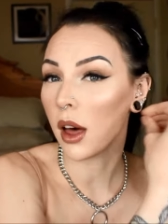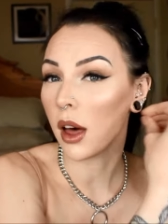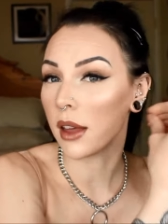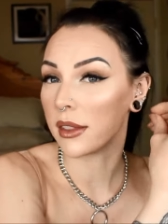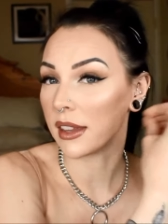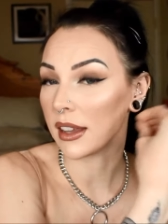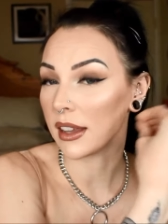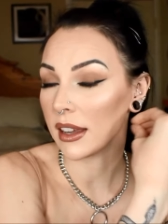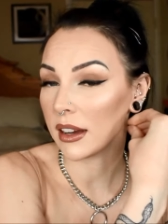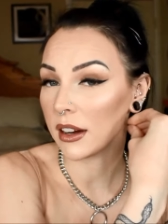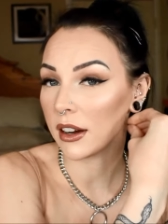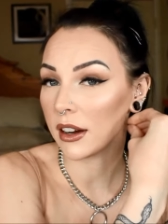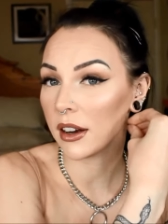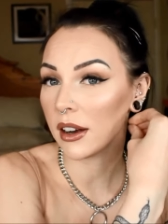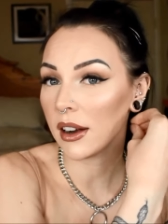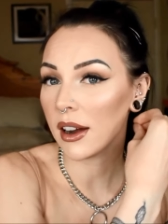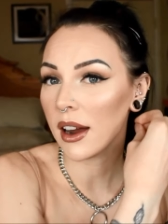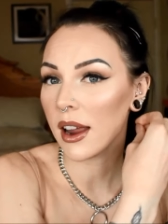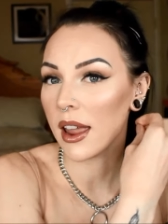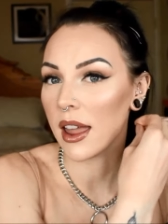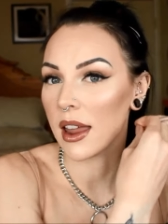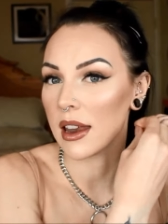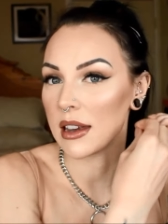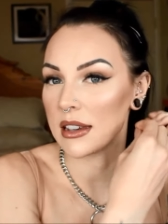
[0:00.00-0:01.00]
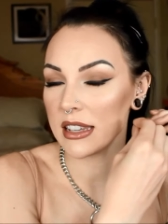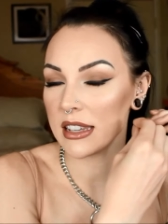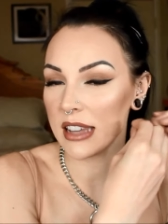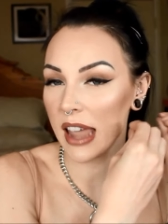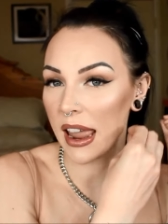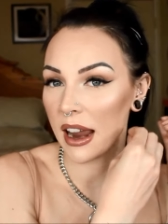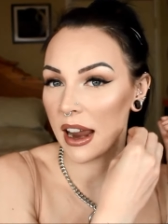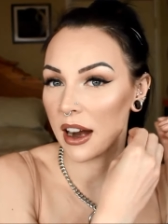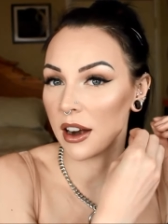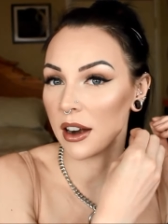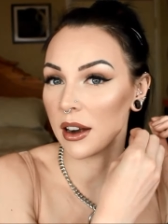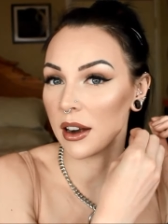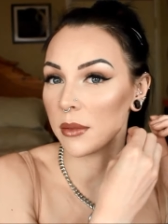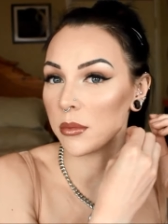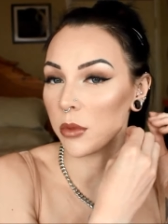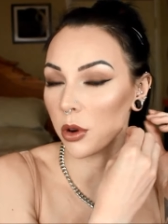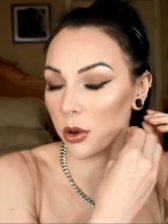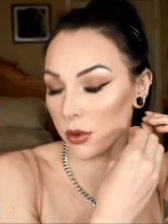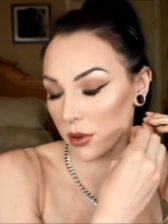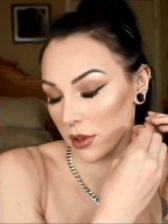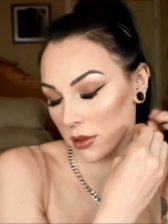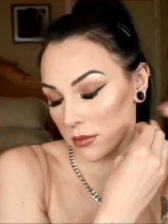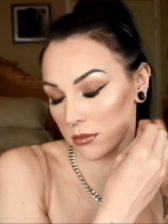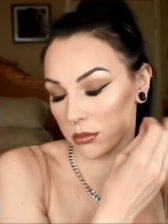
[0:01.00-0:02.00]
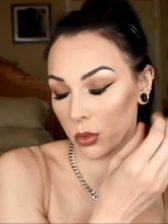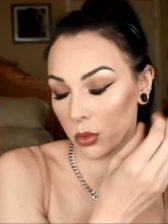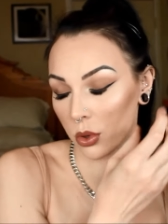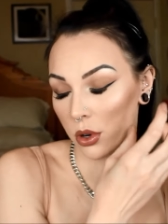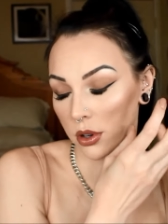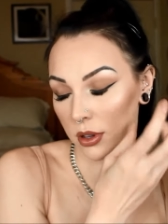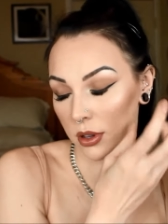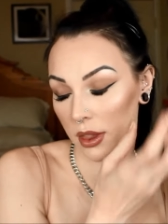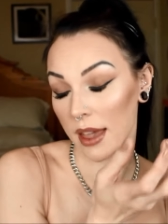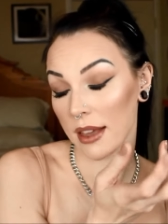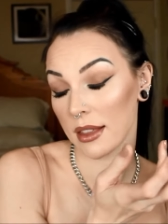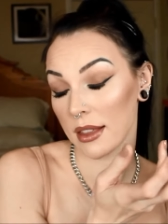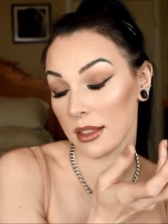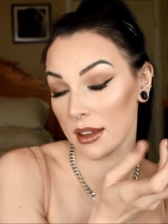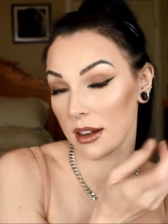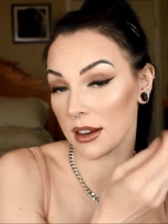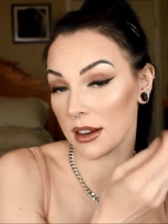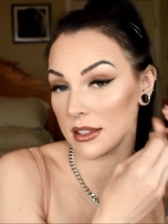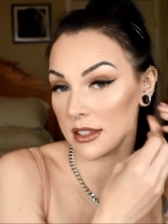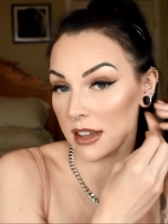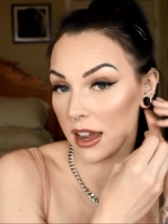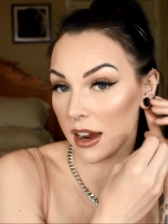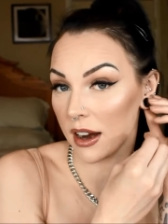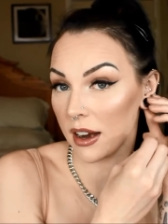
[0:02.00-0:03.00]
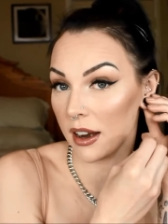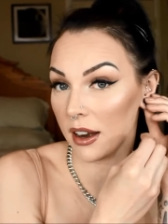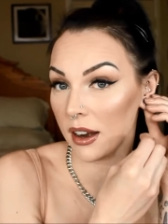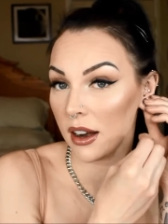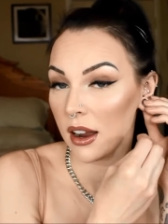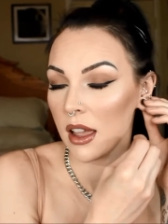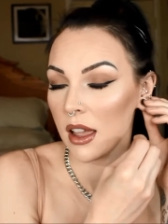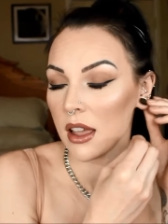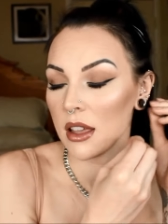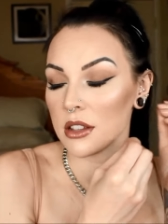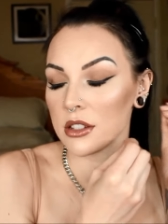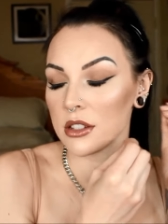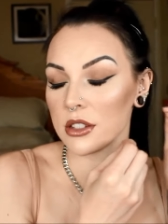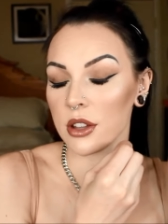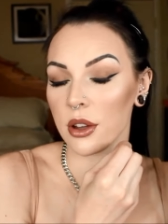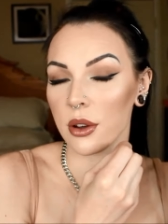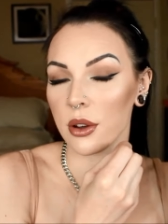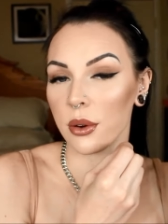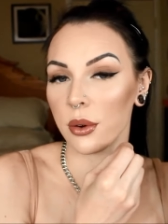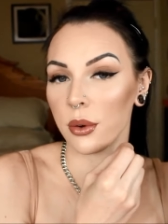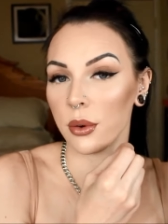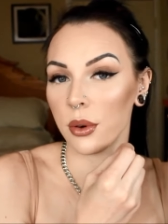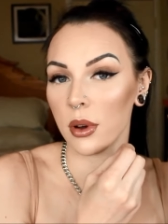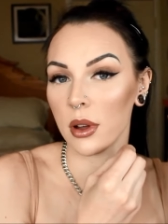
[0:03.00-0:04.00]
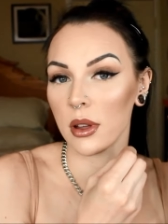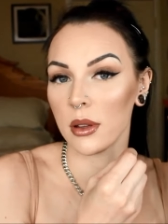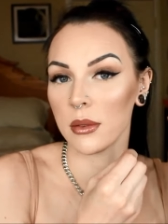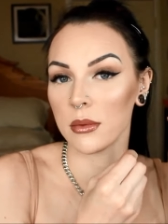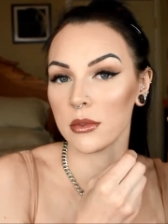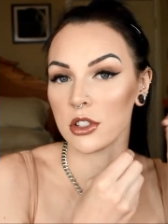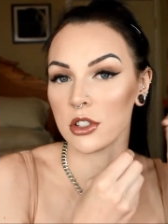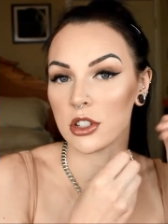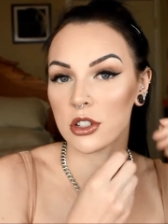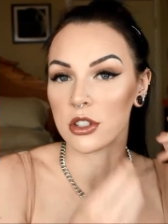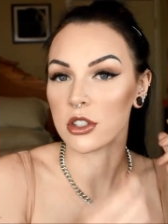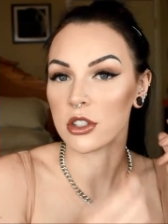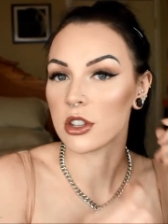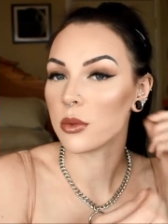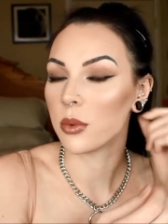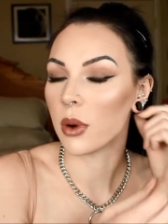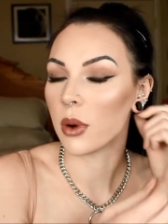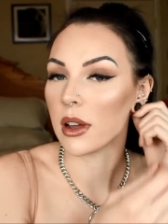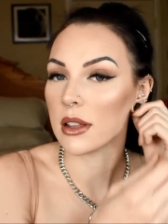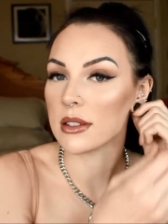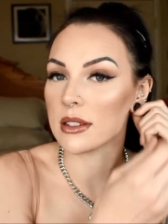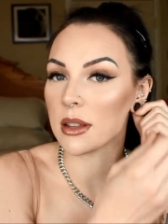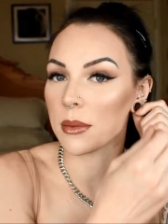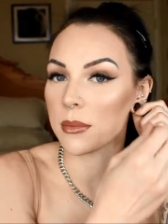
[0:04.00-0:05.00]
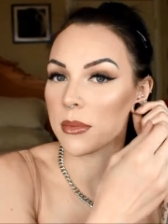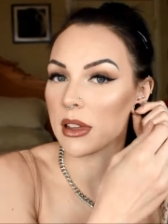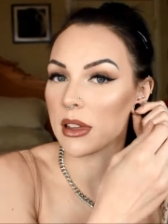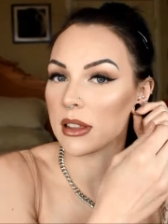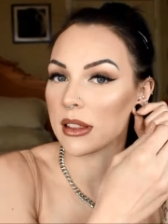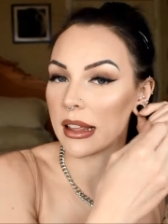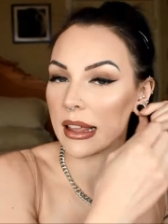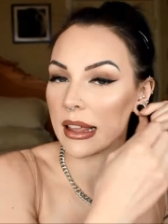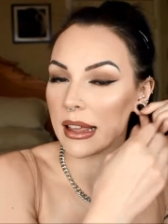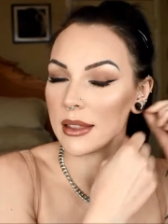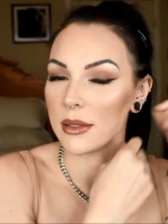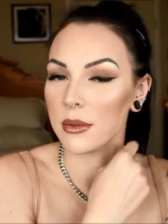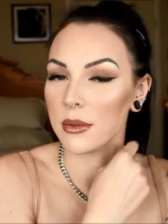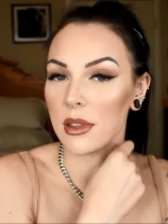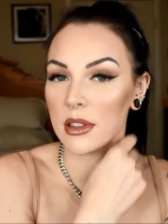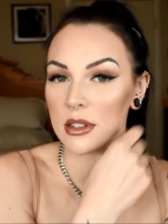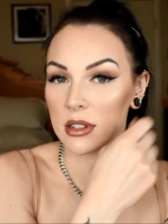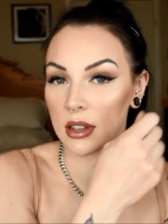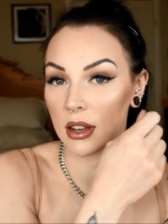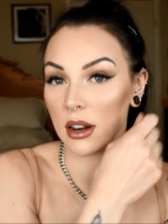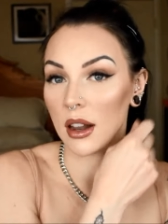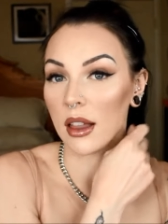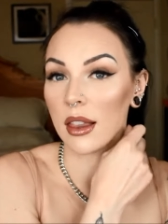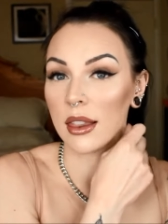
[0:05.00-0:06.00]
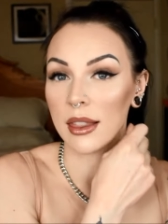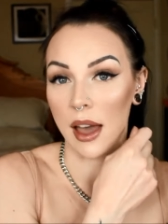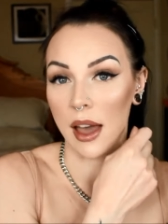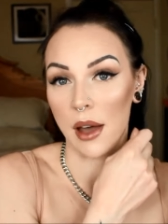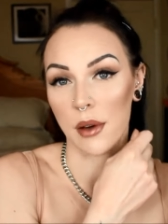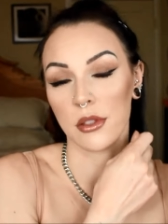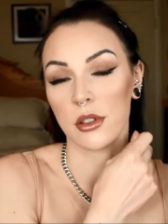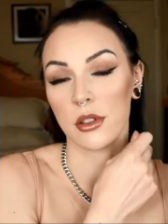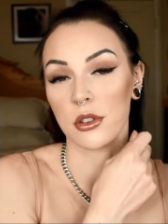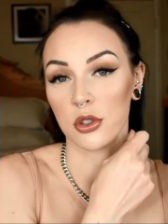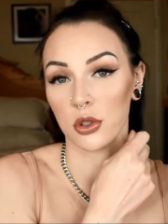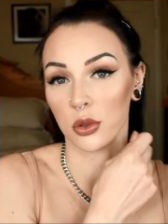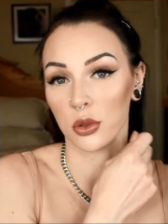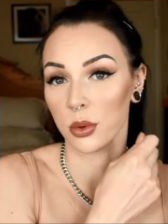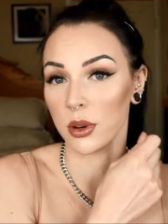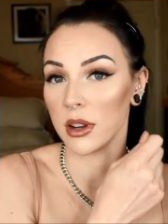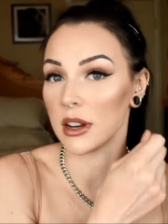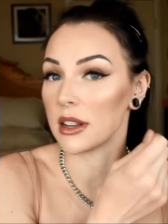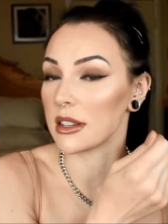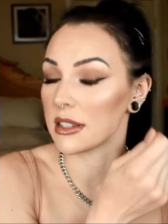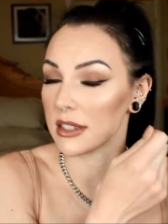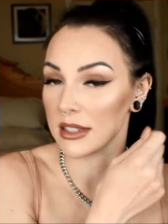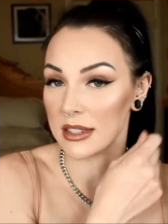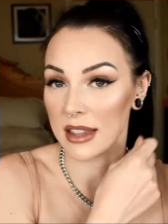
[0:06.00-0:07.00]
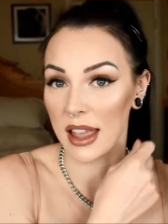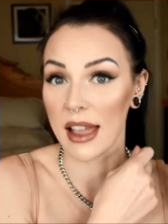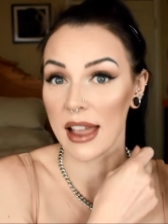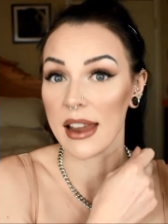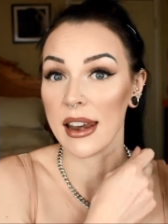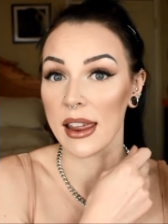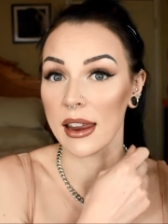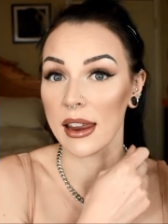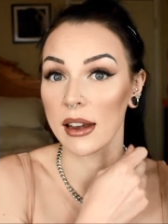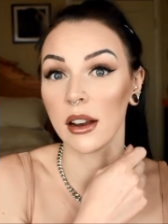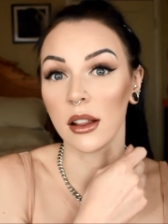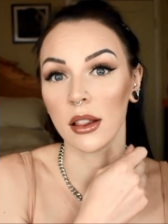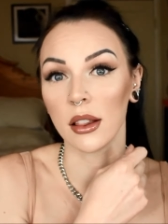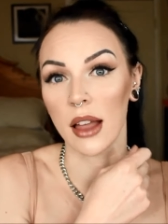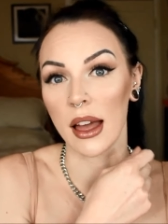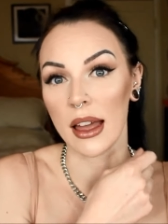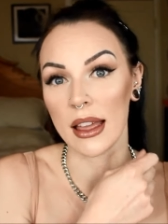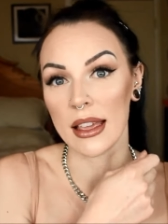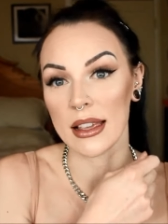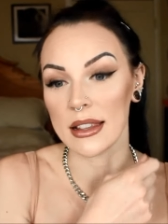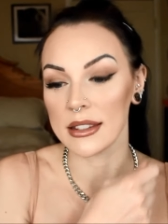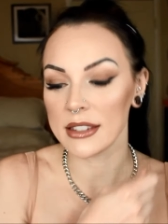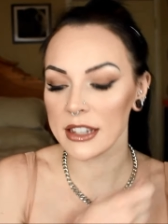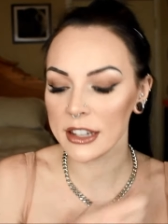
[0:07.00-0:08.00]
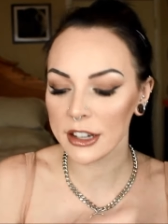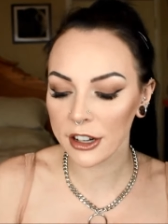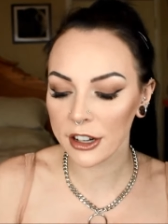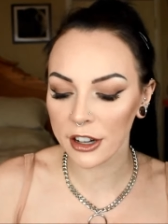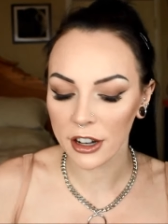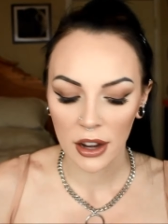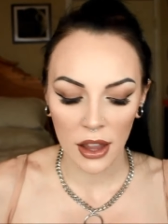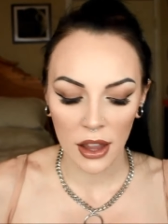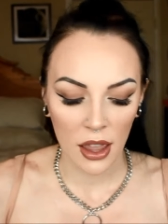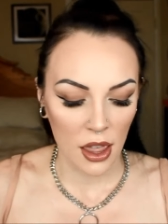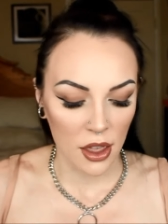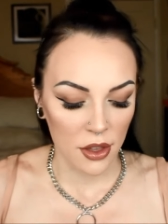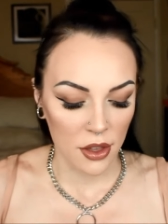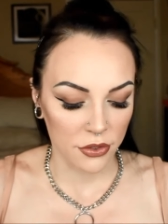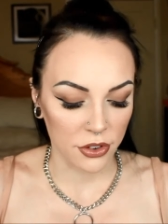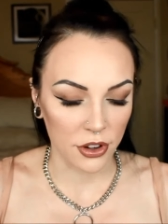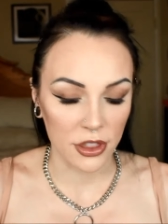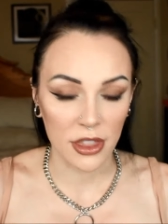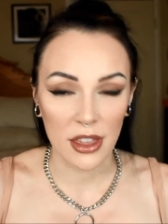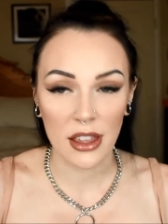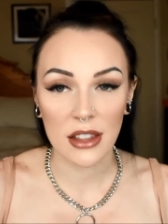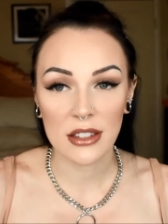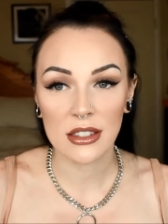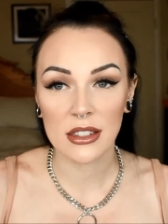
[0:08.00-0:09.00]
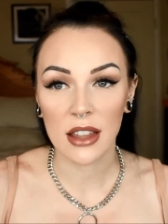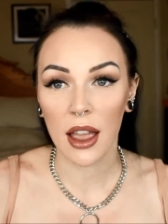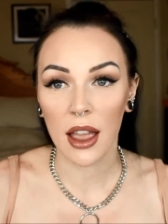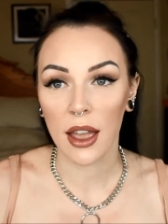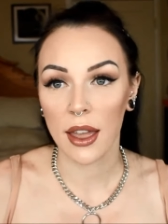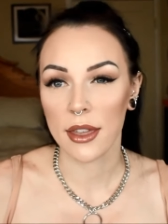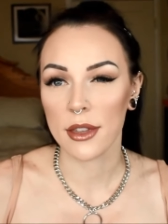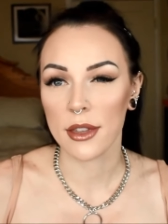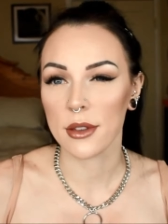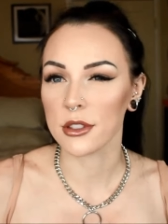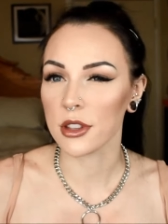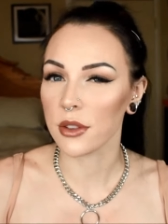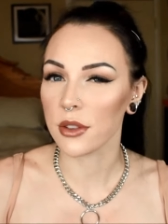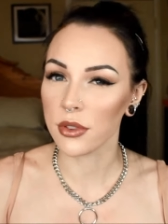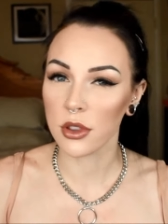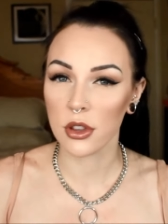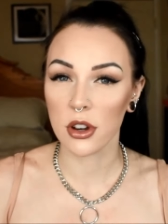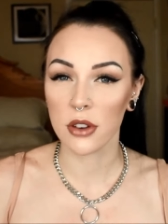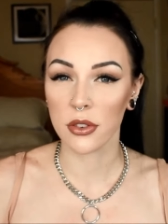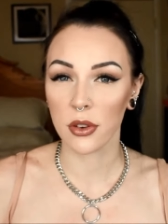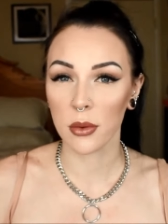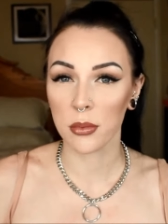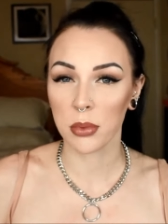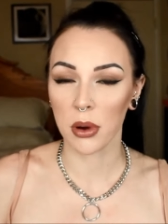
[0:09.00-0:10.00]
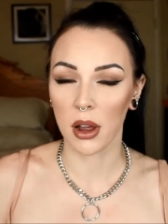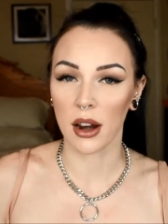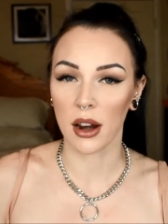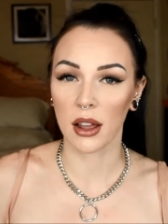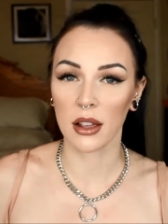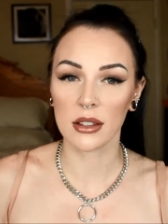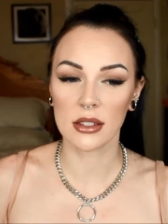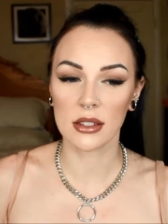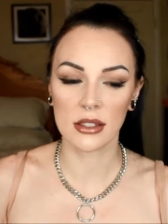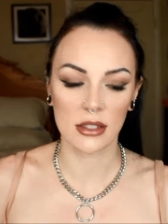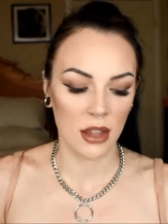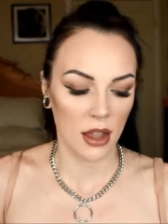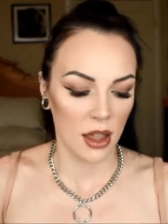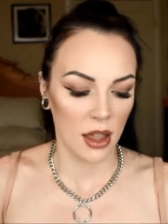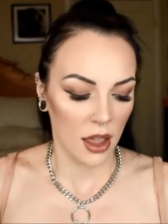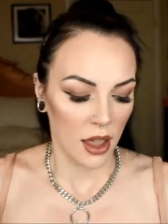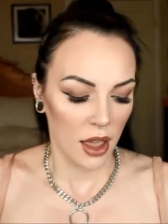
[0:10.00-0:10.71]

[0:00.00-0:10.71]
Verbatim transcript: on the ear and tear, more, more likely to tear. So just you want something that is gonna allow the jewelry to slide in a lot easier. For this, I use a few different products.